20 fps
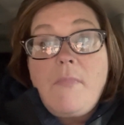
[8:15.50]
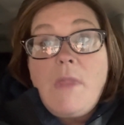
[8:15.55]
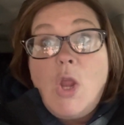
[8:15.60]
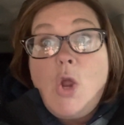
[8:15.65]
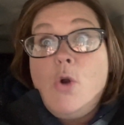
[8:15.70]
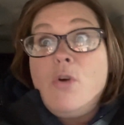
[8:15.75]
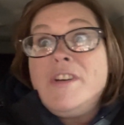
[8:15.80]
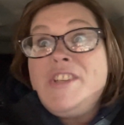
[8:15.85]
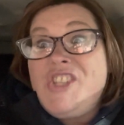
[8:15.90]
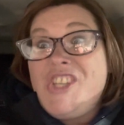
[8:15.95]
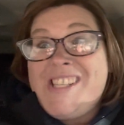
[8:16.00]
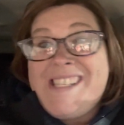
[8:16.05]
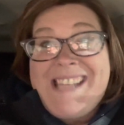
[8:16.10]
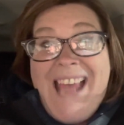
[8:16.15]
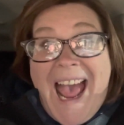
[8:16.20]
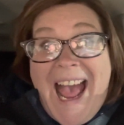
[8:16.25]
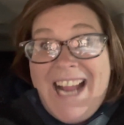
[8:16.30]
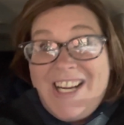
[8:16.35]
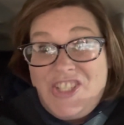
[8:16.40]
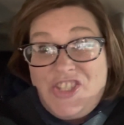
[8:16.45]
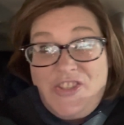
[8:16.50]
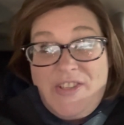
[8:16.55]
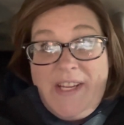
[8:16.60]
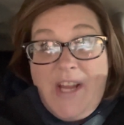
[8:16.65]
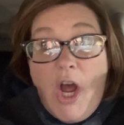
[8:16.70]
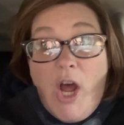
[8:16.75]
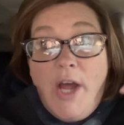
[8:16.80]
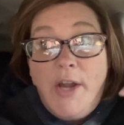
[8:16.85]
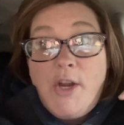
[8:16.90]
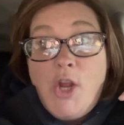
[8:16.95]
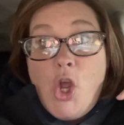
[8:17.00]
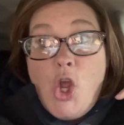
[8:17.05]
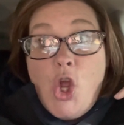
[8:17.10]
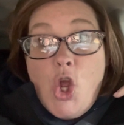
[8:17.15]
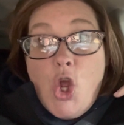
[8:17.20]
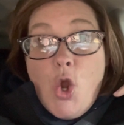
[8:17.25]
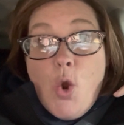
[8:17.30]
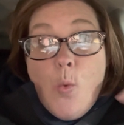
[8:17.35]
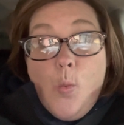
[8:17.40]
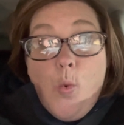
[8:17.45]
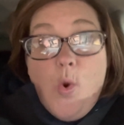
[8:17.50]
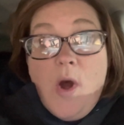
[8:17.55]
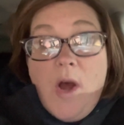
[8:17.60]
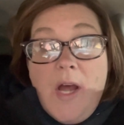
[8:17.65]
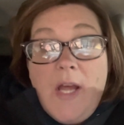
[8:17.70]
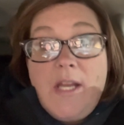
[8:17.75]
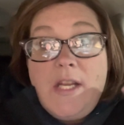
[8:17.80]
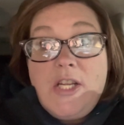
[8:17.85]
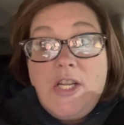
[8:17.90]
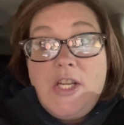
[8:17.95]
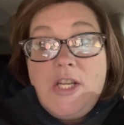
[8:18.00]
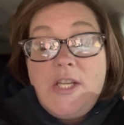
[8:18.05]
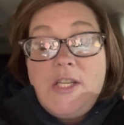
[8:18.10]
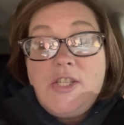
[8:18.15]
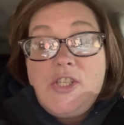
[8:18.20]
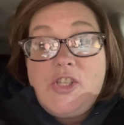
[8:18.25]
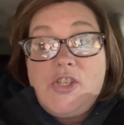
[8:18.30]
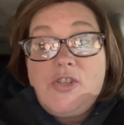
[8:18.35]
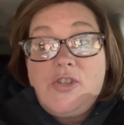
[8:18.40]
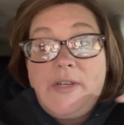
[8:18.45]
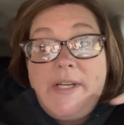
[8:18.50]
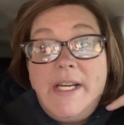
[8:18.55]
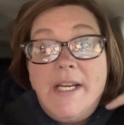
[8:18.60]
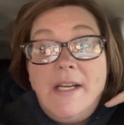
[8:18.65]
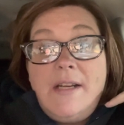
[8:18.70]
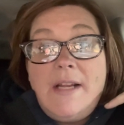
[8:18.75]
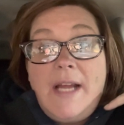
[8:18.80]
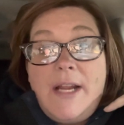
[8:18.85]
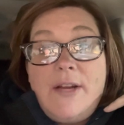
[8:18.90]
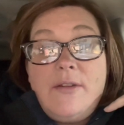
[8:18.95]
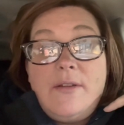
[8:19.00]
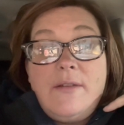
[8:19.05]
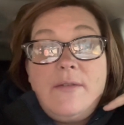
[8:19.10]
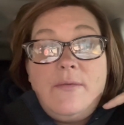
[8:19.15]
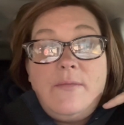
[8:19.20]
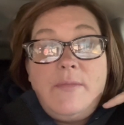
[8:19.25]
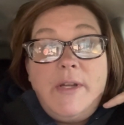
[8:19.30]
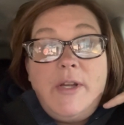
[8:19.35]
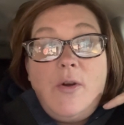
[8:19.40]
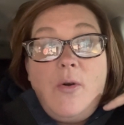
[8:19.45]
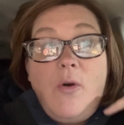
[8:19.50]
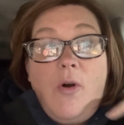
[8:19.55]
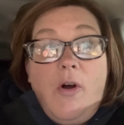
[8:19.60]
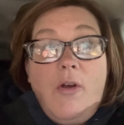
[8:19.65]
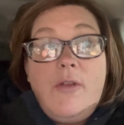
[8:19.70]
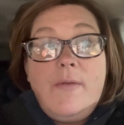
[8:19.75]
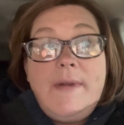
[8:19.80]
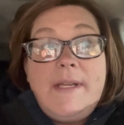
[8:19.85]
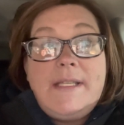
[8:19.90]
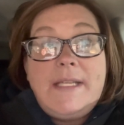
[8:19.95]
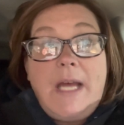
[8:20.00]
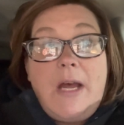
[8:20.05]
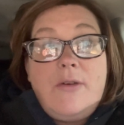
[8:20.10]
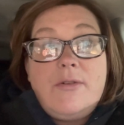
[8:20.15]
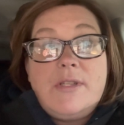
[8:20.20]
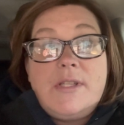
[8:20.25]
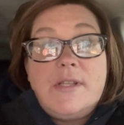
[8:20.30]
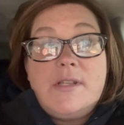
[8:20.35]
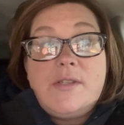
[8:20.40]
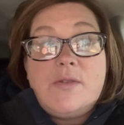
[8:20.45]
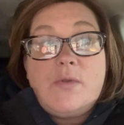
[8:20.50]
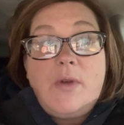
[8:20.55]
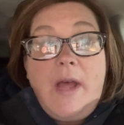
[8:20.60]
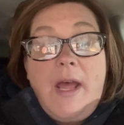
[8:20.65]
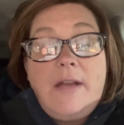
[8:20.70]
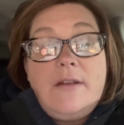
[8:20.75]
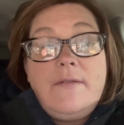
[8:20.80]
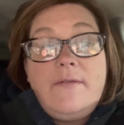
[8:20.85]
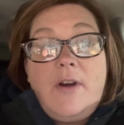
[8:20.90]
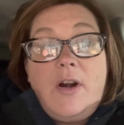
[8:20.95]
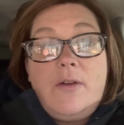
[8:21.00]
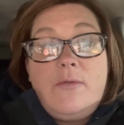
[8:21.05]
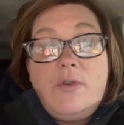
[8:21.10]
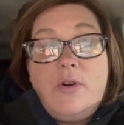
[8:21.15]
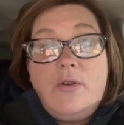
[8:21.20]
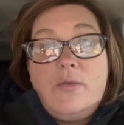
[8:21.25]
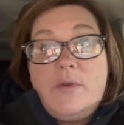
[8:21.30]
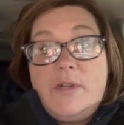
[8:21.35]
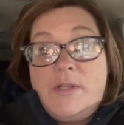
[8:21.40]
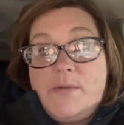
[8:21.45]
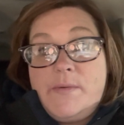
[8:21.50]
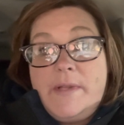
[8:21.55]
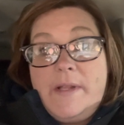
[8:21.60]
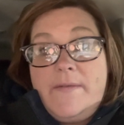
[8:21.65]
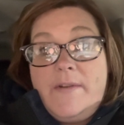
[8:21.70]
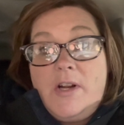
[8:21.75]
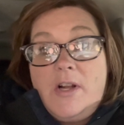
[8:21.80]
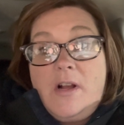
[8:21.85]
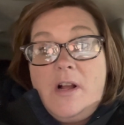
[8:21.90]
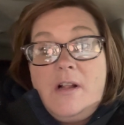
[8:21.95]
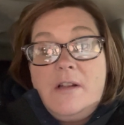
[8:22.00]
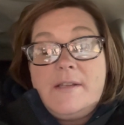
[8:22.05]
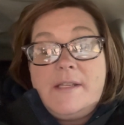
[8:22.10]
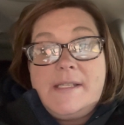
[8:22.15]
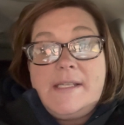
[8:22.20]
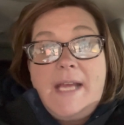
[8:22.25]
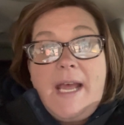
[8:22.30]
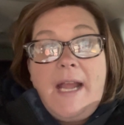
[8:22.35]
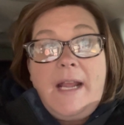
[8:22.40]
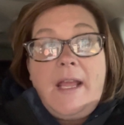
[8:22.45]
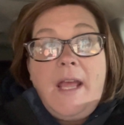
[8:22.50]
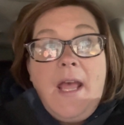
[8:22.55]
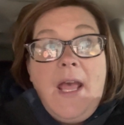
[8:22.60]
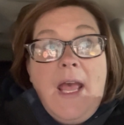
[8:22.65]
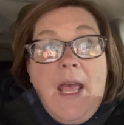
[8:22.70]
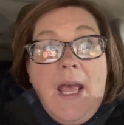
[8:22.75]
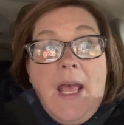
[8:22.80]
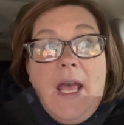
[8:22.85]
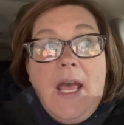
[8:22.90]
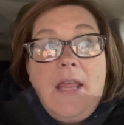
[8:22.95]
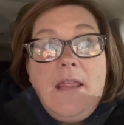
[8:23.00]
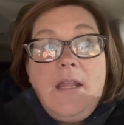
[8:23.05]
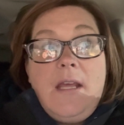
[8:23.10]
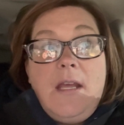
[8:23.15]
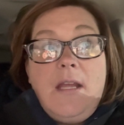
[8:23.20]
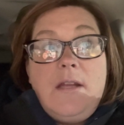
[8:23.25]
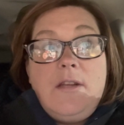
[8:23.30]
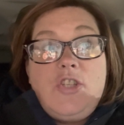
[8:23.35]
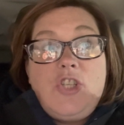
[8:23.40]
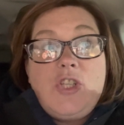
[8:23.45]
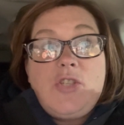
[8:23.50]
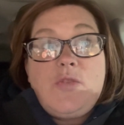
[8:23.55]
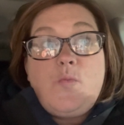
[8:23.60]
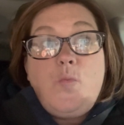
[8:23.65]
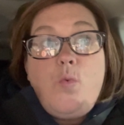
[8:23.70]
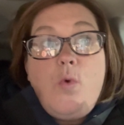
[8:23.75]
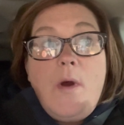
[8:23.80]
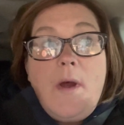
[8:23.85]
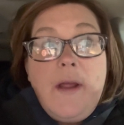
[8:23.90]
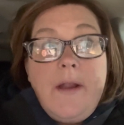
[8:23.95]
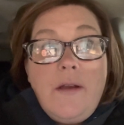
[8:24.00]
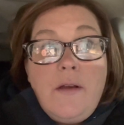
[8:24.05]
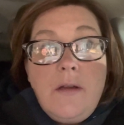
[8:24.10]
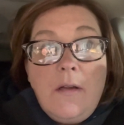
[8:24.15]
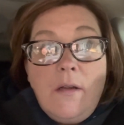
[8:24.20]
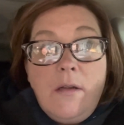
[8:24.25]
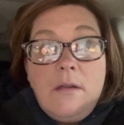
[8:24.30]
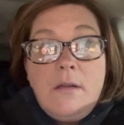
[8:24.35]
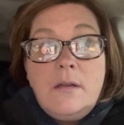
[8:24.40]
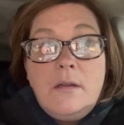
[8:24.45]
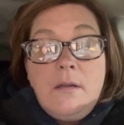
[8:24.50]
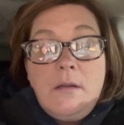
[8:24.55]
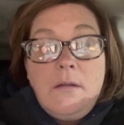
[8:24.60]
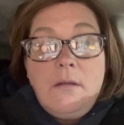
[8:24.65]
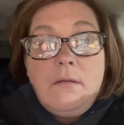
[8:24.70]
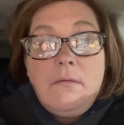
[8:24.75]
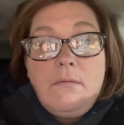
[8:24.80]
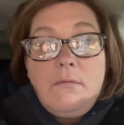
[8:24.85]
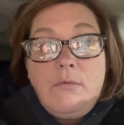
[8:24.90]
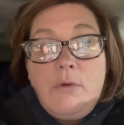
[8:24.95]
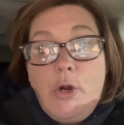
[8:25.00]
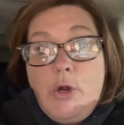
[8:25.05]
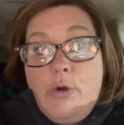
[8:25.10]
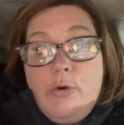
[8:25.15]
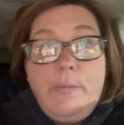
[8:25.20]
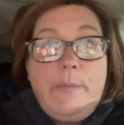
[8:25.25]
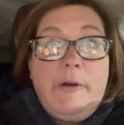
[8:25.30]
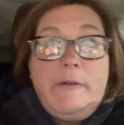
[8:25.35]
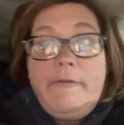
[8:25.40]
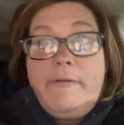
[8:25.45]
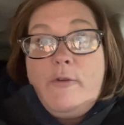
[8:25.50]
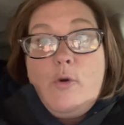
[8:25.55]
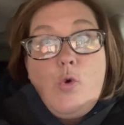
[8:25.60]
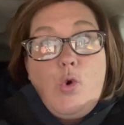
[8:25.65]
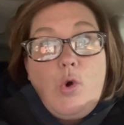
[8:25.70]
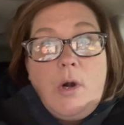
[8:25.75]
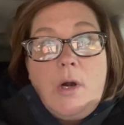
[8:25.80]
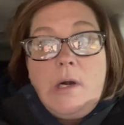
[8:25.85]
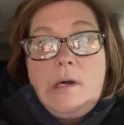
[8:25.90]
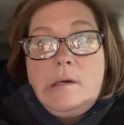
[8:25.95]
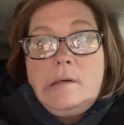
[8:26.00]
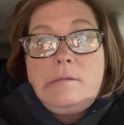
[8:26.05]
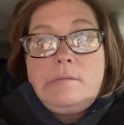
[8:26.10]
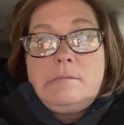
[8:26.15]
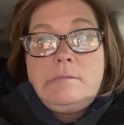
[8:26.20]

or just actually on one street. I We go all the way down to this end of our road because we live on a cul-de-sac. And then just one road before,